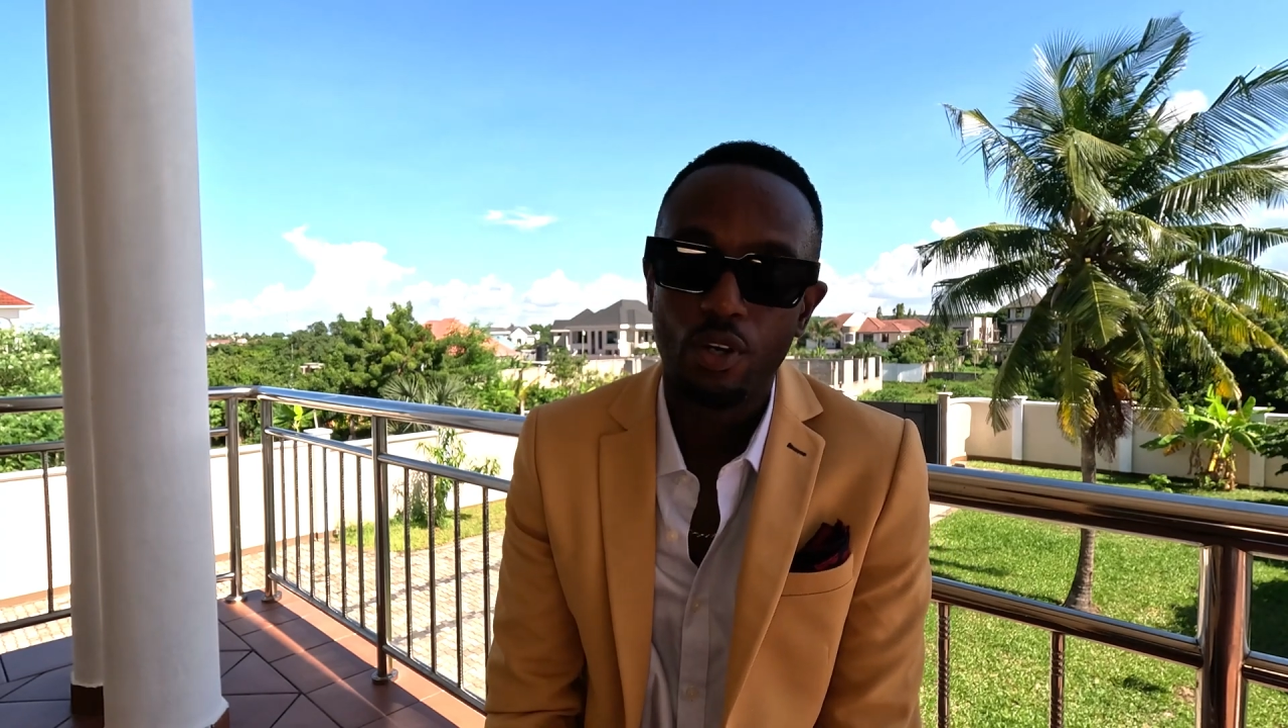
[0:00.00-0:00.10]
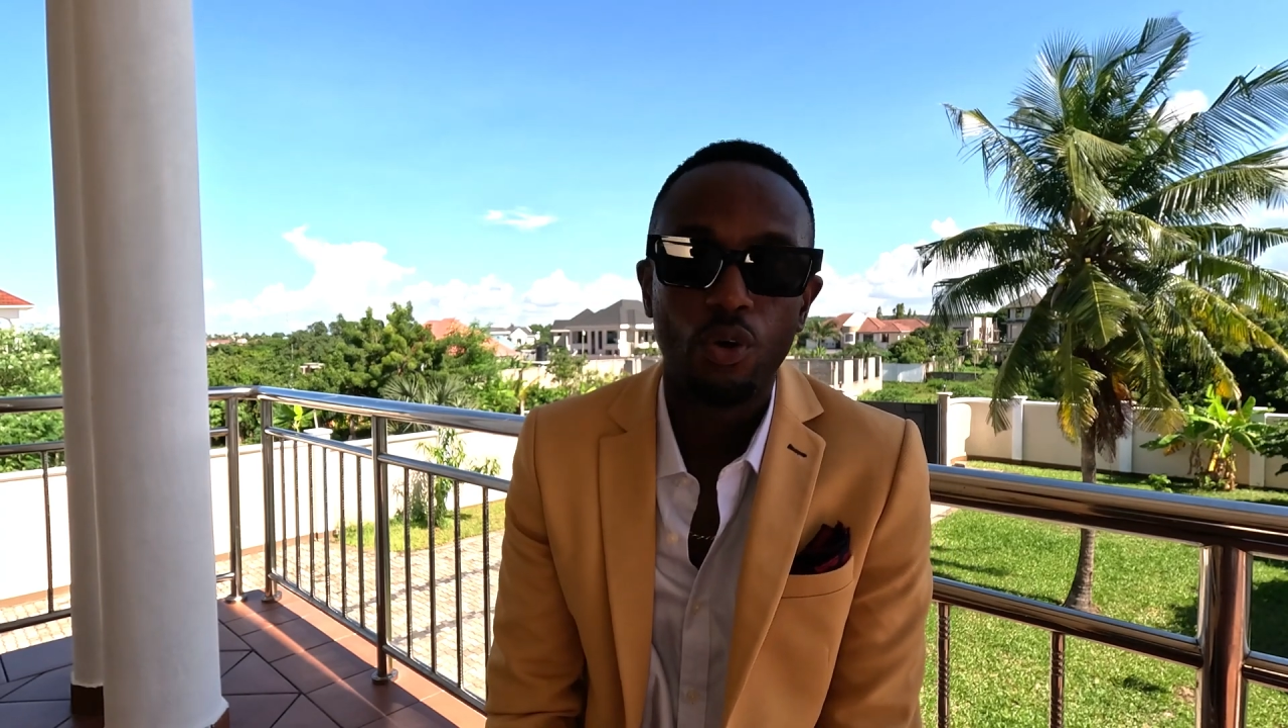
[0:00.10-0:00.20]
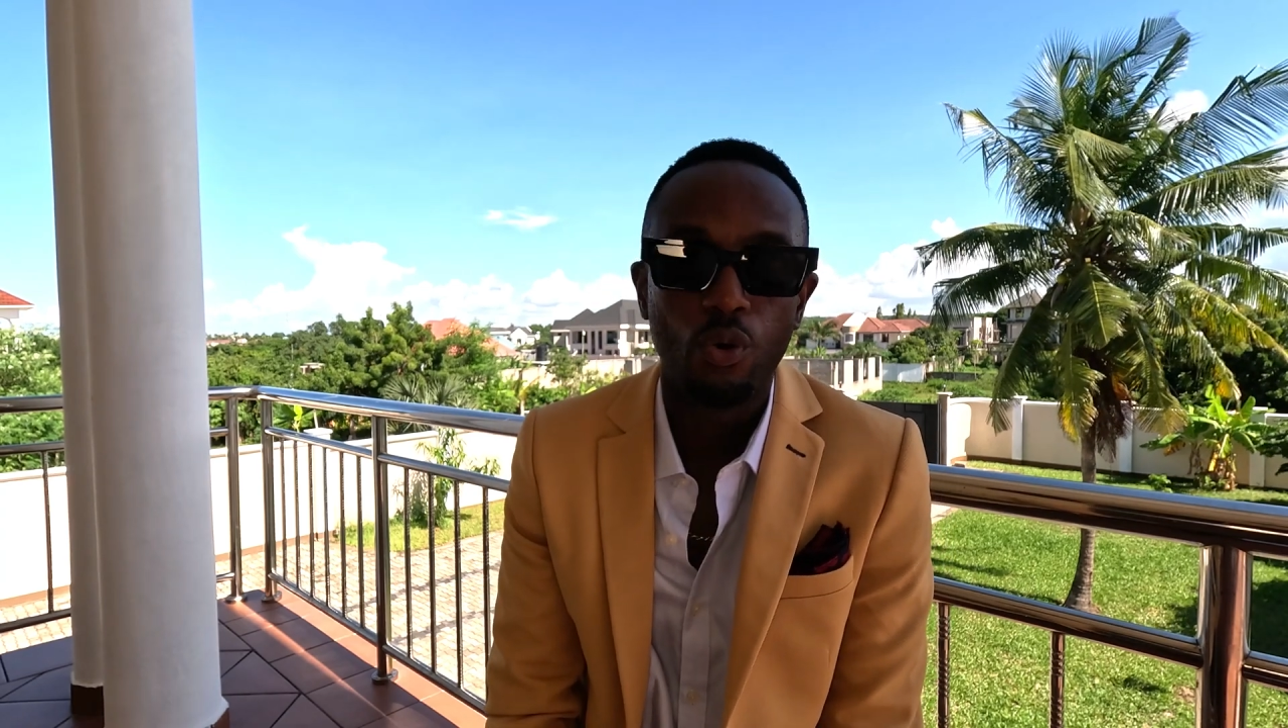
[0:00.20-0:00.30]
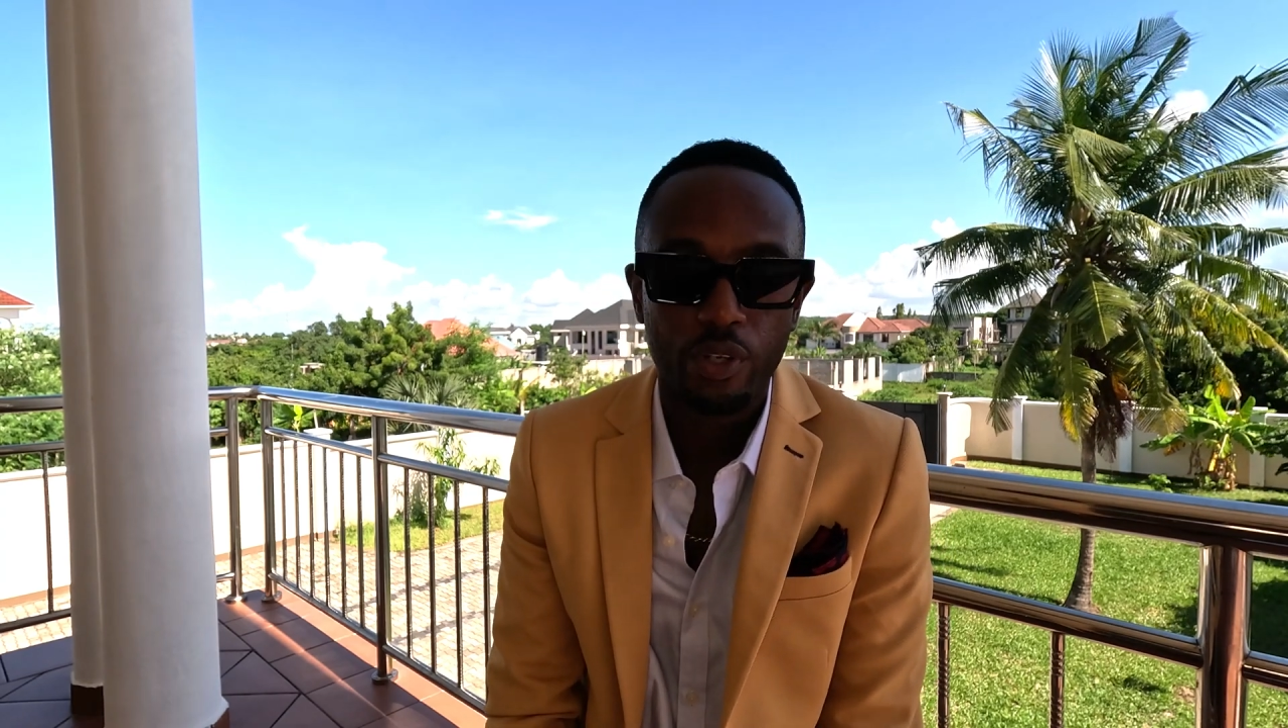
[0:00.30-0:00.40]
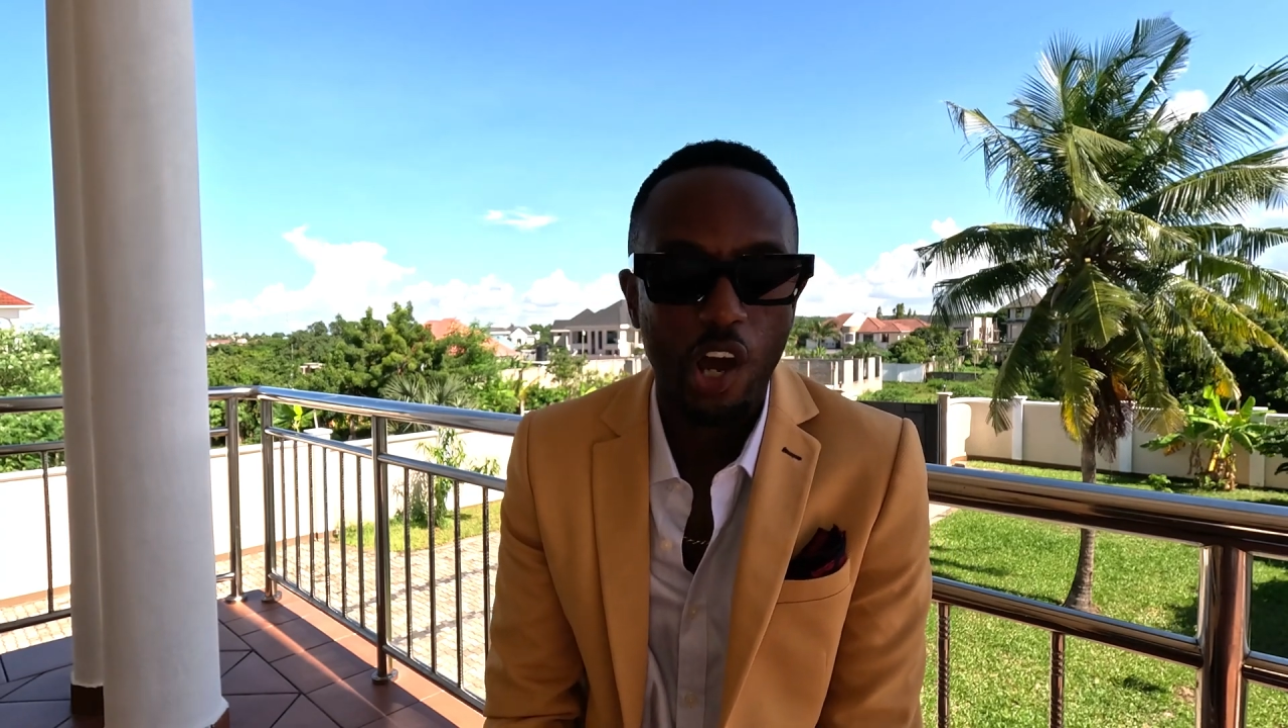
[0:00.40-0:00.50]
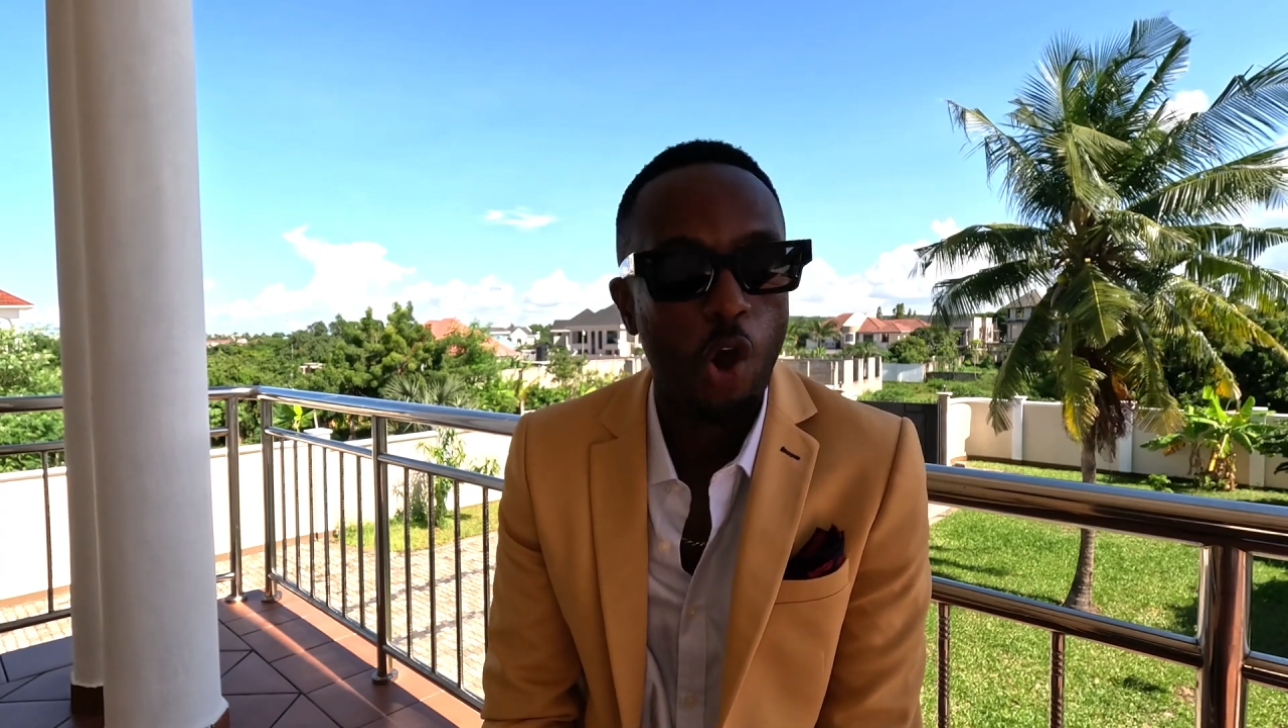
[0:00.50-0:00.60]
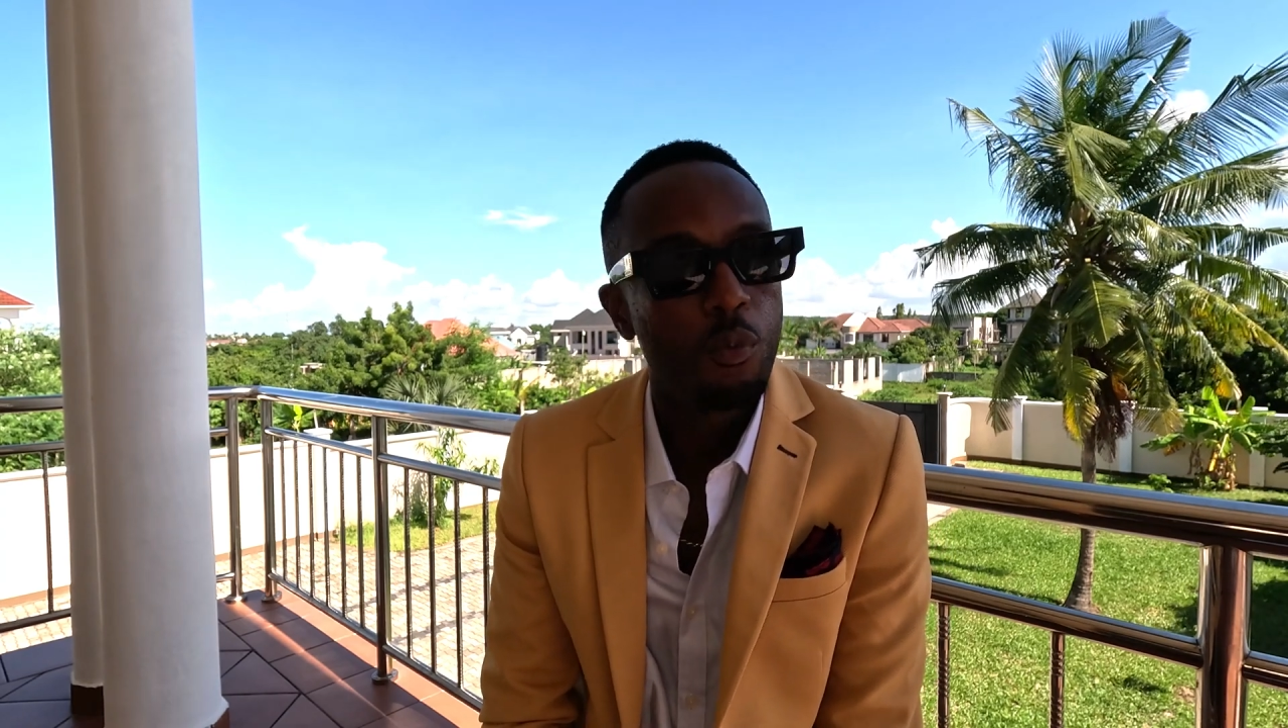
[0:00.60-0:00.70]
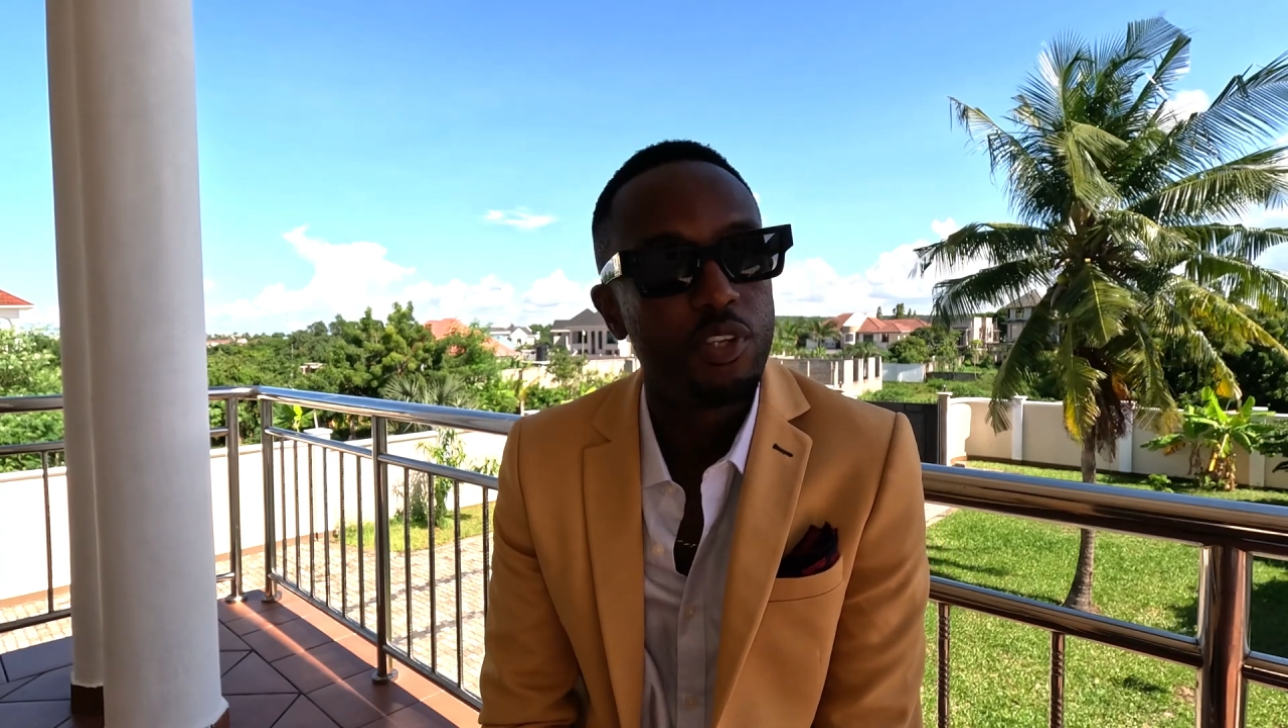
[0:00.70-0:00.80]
own a home,